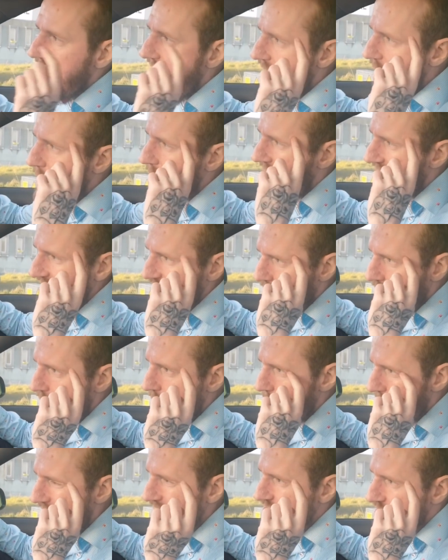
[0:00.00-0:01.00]
Now, I know
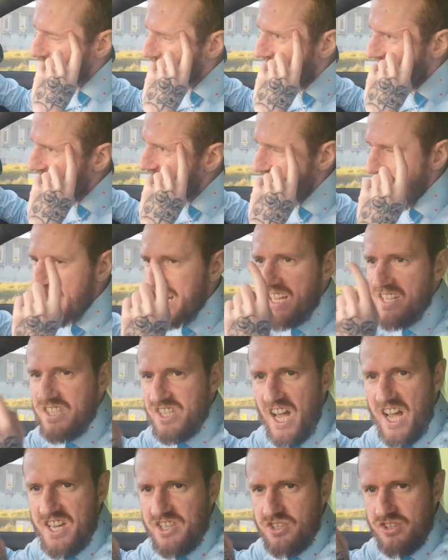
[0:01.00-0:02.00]
what you're thinking
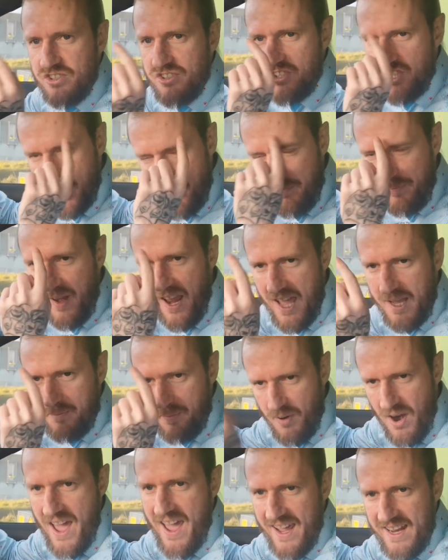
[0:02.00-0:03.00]
inside your chimp-like
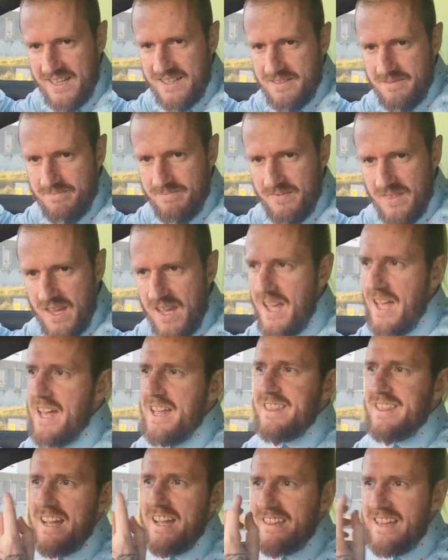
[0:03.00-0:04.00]
brain,
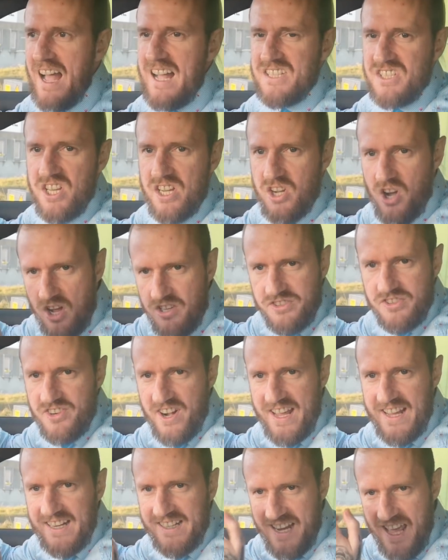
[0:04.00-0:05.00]
that that's a
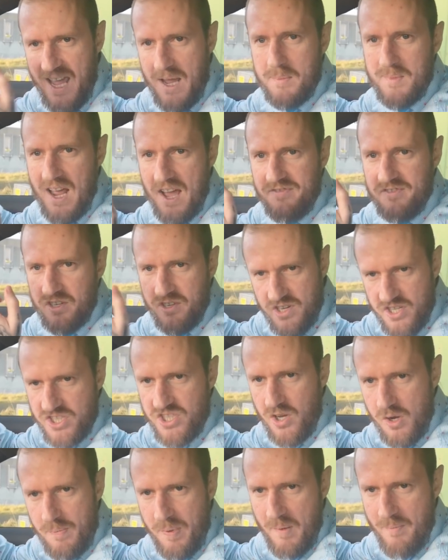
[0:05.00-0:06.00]
country named after a
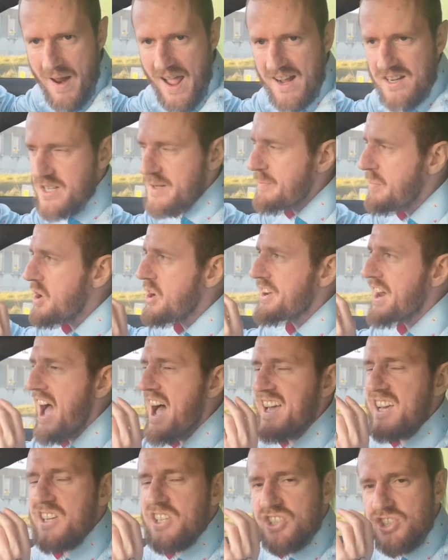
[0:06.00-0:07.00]
supermarket, but
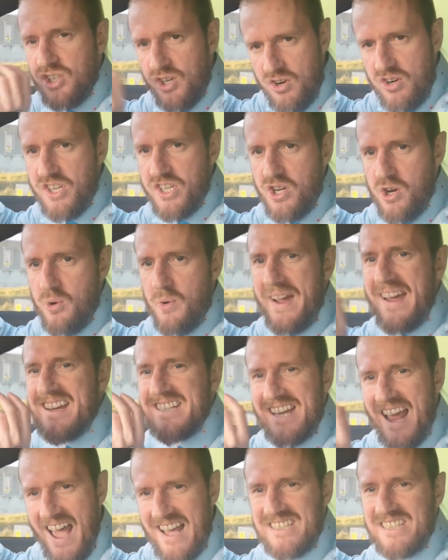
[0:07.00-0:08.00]
I assure you it
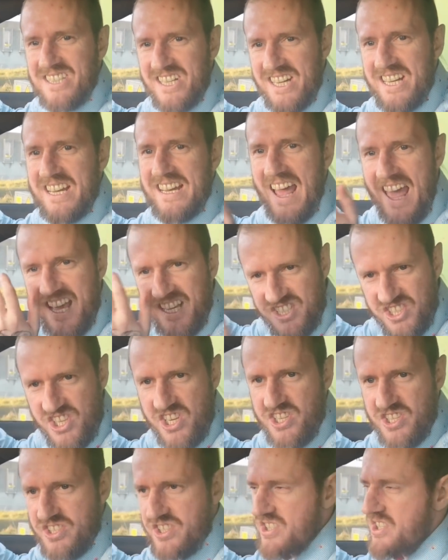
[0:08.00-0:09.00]
actually
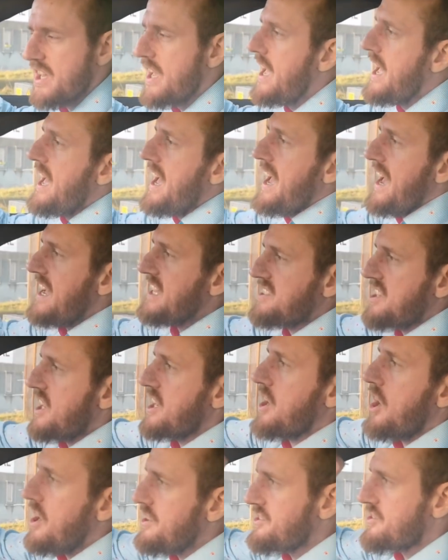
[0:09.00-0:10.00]
exists. It's a
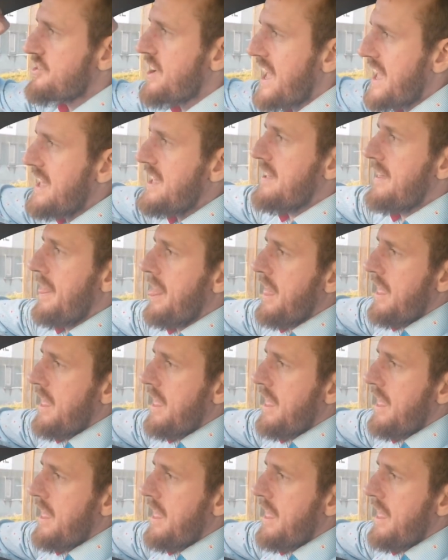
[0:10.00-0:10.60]
country